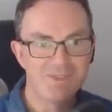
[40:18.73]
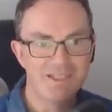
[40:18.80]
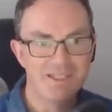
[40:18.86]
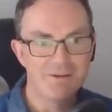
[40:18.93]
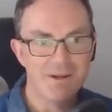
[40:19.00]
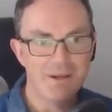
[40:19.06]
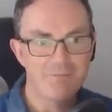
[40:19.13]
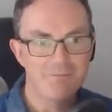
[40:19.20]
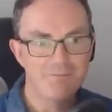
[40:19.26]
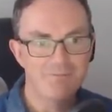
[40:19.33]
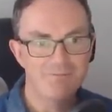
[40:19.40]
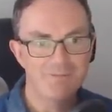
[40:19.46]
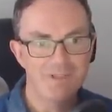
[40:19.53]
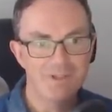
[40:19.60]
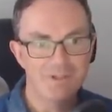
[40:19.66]
Yeah, and
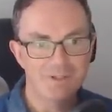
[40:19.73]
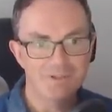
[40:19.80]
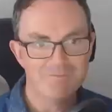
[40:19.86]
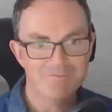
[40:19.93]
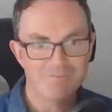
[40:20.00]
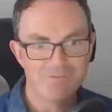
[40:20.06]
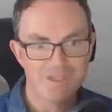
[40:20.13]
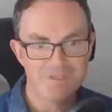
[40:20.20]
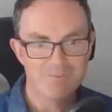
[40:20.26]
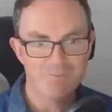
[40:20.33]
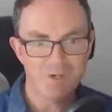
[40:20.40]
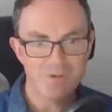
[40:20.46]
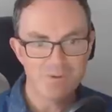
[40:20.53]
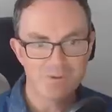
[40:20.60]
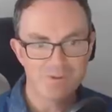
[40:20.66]
look, it's
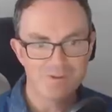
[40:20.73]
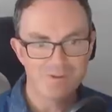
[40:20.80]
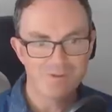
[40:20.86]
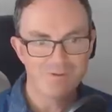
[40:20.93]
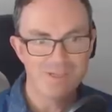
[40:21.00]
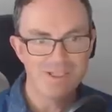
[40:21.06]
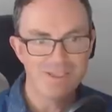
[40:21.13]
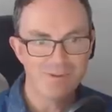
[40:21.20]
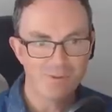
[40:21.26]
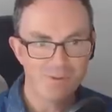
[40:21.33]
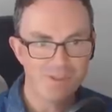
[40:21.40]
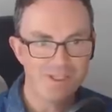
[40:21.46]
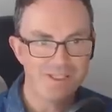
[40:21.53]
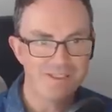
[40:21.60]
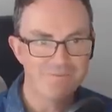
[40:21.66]
broken. 3,
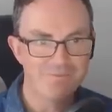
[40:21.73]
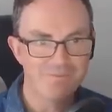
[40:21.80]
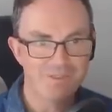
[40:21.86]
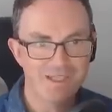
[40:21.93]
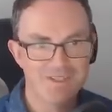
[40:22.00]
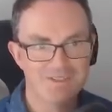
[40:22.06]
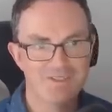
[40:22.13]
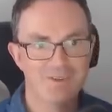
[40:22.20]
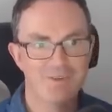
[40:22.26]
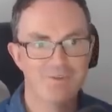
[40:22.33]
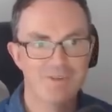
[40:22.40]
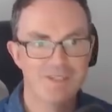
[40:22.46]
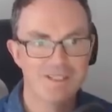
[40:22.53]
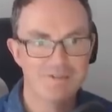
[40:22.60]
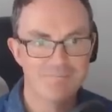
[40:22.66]
3, that's a
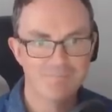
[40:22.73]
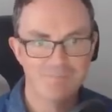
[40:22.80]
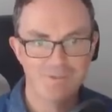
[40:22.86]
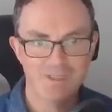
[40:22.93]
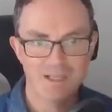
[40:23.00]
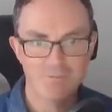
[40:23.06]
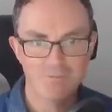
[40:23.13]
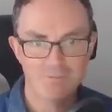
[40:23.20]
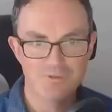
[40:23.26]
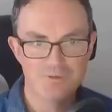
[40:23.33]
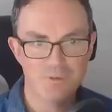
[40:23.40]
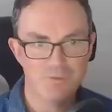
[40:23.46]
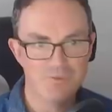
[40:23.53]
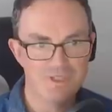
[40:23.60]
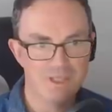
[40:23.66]
3. And that
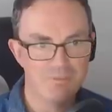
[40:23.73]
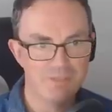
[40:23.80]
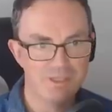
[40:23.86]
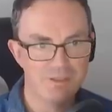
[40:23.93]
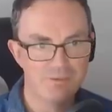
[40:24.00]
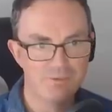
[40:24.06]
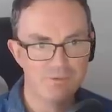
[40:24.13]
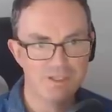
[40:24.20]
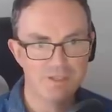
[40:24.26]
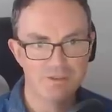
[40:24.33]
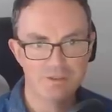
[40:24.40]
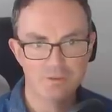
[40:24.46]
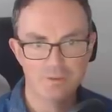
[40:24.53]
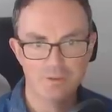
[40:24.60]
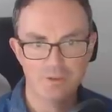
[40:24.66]
stops that being a 3 in the
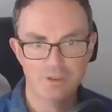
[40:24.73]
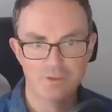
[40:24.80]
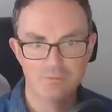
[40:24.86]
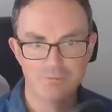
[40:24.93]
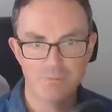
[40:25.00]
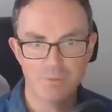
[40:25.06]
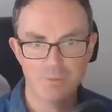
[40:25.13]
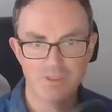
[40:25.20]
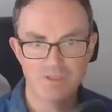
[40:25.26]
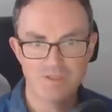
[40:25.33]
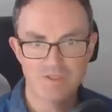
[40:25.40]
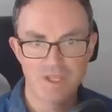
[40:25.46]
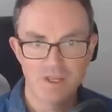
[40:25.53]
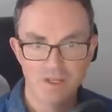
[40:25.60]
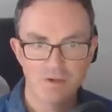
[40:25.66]
corner.
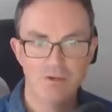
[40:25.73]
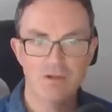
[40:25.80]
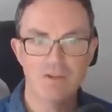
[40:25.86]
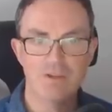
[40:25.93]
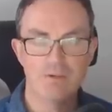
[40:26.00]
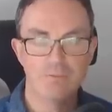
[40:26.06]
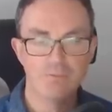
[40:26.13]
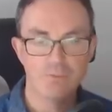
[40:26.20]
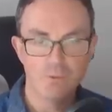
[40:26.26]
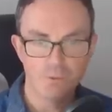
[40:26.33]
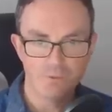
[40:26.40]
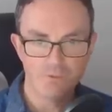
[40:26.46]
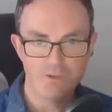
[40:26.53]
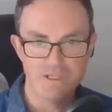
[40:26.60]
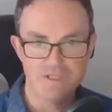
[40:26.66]
Bobbins. All right, there are four
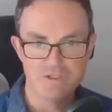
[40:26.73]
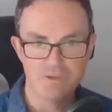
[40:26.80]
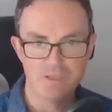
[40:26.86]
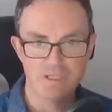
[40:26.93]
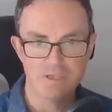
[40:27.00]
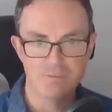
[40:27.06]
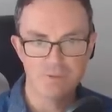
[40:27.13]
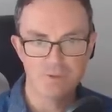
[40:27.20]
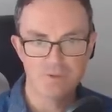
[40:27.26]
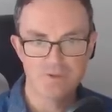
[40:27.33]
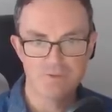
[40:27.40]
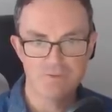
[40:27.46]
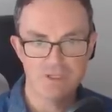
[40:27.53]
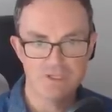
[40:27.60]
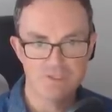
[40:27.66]
threes looking at box
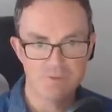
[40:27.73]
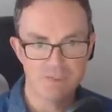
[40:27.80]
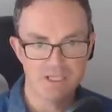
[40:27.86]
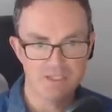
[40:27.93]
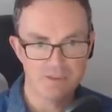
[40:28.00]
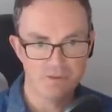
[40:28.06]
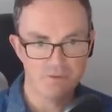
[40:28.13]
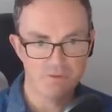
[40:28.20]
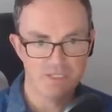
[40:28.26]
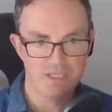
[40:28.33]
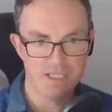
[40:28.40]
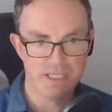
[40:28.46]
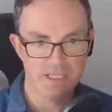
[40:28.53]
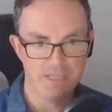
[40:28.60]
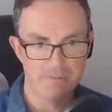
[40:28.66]
3, so we get a 3
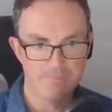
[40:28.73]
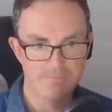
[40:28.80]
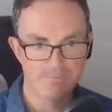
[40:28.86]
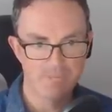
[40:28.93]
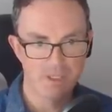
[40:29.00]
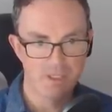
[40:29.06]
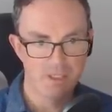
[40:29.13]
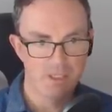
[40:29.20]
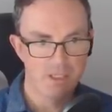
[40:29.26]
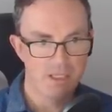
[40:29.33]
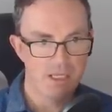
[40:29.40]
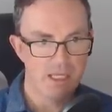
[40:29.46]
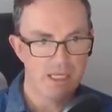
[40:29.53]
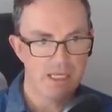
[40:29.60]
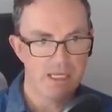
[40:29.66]
here
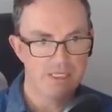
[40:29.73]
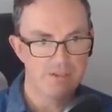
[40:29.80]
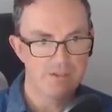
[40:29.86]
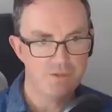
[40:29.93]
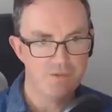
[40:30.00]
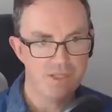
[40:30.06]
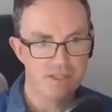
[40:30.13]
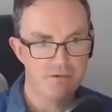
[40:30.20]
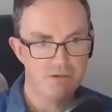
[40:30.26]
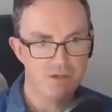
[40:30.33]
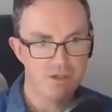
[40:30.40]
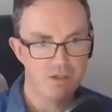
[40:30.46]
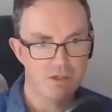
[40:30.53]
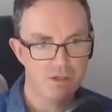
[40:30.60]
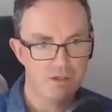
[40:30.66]
and there
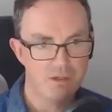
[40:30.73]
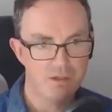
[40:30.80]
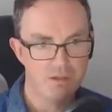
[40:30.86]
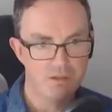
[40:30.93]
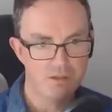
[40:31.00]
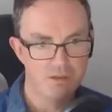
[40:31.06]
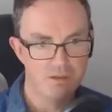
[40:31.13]
are.